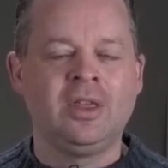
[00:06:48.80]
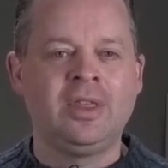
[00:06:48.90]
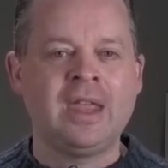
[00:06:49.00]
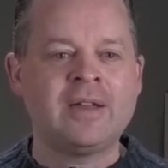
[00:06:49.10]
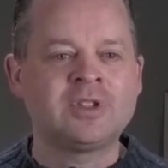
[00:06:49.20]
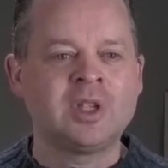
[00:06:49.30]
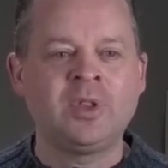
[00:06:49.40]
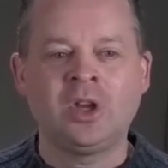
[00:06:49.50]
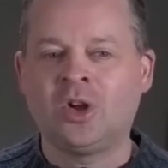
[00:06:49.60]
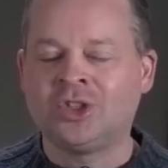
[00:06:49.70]
They have
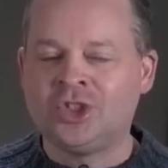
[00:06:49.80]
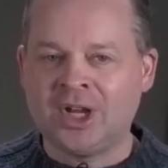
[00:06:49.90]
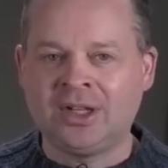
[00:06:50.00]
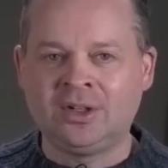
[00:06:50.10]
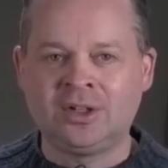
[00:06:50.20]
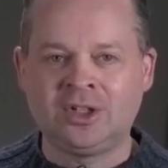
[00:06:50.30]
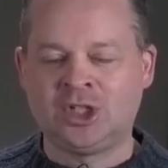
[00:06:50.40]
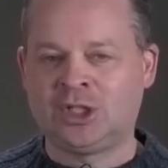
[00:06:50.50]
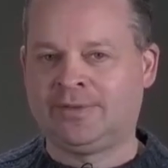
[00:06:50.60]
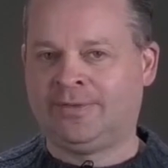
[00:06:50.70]
something called gender
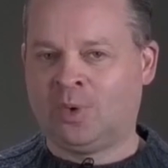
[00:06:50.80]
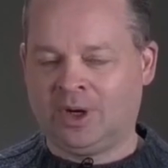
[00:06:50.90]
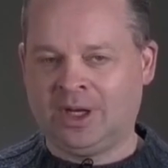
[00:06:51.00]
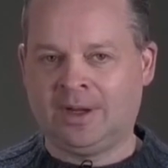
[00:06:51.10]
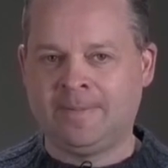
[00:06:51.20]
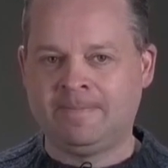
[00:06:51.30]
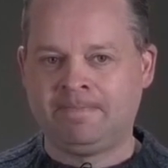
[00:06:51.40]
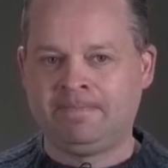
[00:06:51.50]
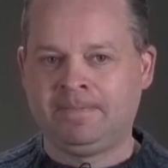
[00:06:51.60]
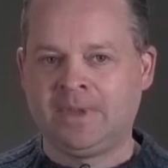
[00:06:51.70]
dysphoria,
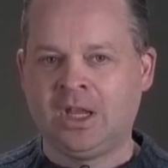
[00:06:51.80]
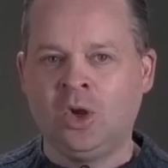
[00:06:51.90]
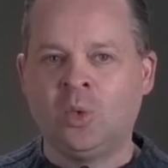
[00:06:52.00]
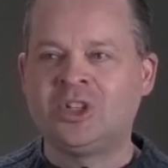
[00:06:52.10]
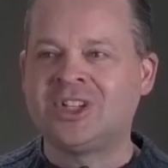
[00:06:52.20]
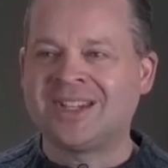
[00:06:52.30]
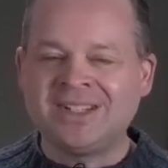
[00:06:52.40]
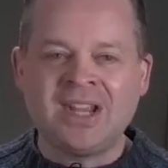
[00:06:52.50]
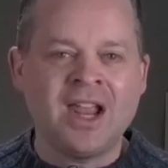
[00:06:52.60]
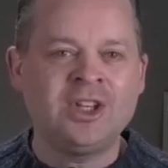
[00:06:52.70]
which is a
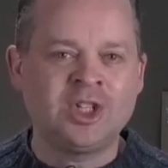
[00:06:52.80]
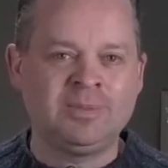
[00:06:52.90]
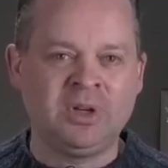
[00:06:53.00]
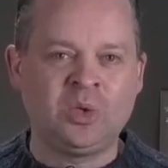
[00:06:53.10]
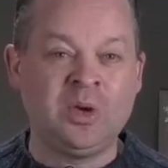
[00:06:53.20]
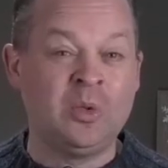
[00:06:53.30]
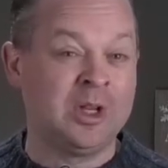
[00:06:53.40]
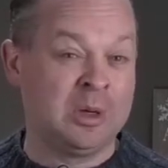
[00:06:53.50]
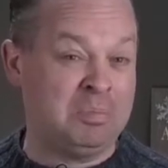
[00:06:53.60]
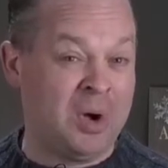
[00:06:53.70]
tension between what
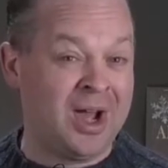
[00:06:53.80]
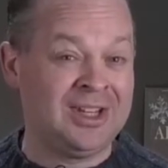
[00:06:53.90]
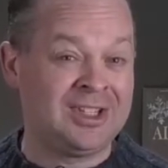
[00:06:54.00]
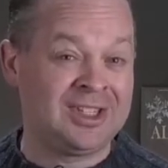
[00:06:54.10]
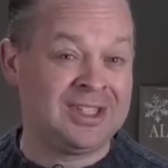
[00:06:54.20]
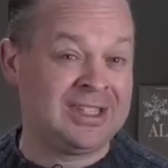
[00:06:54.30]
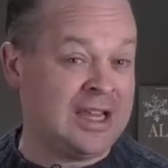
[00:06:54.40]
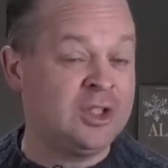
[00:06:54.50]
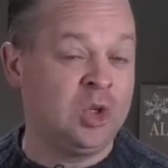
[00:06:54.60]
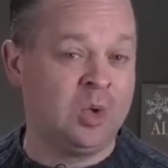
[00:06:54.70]
your body
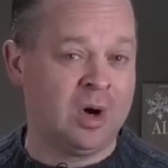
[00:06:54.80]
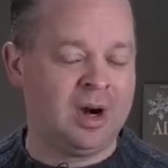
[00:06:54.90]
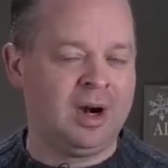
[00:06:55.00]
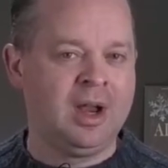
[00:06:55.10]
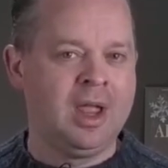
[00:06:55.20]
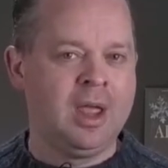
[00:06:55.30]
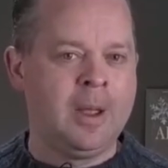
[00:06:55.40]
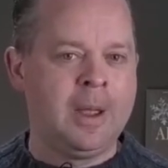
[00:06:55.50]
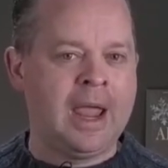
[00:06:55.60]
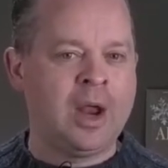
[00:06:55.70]
says you are
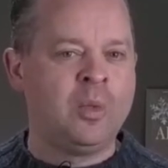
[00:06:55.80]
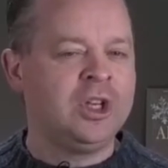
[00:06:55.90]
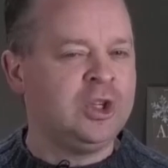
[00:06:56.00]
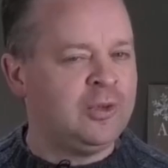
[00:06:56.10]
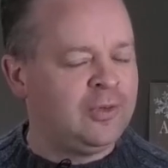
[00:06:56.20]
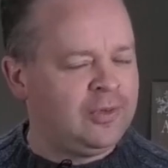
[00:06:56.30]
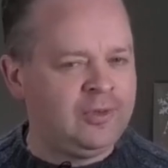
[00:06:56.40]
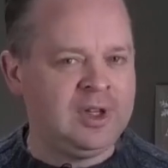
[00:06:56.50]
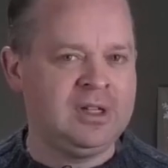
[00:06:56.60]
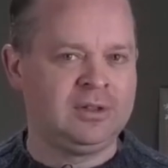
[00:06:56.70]
and what you
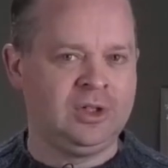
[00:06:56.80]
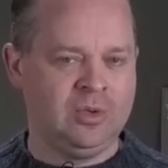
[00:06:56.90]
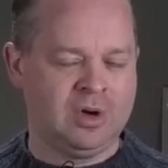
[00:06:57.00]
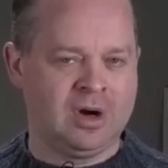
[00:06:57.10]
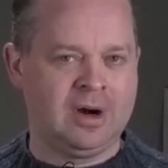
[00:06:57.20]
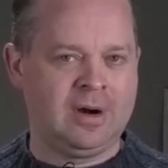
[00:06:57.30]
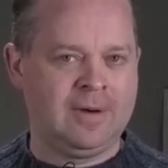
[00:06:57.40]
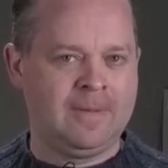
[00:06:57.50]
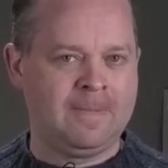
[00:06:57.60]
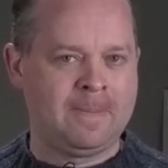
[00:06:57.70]
feel you are.
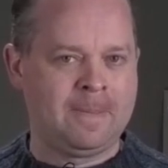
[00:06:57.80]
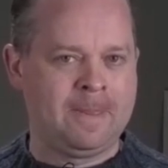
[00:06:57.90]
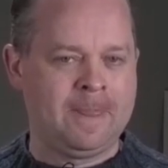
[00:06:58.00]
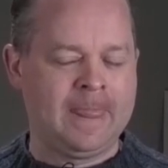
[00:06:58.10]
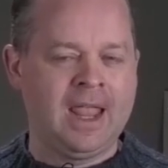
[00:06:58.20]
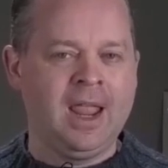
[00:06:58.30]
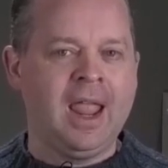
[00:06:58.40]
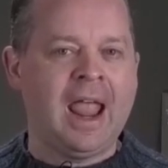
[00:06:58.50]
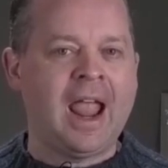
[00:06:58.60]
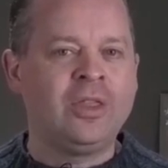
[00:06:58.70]

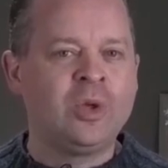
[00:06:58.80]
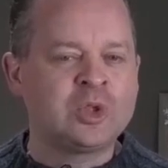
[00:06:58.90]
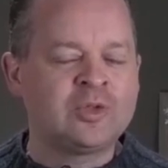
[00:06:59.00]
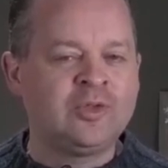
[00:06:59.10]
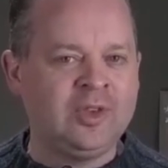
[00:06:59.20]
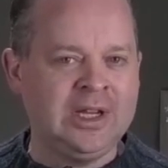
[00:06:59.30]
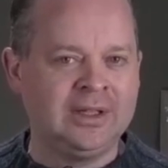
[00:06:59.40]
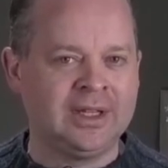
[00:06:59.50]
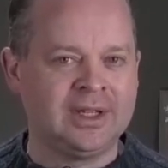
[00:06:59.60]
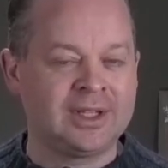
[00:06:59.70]
And those
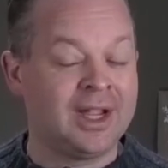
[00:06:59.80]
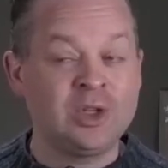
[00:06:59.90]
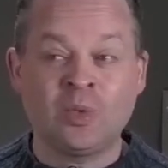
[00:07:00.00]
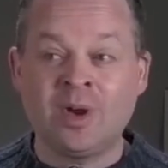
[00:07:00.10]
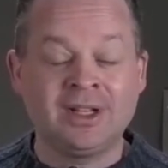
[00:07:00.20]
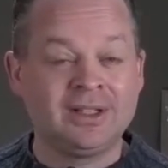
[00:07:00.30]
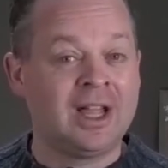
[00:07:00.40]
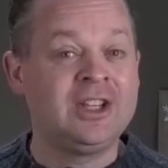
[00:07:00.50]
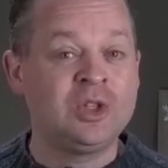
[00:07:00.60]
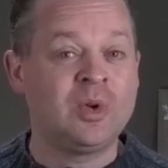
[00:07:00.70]
feelings, I just
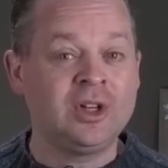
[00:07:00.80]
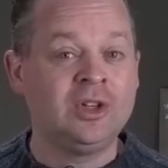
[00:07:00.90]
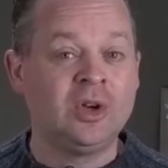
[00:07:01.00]
want you to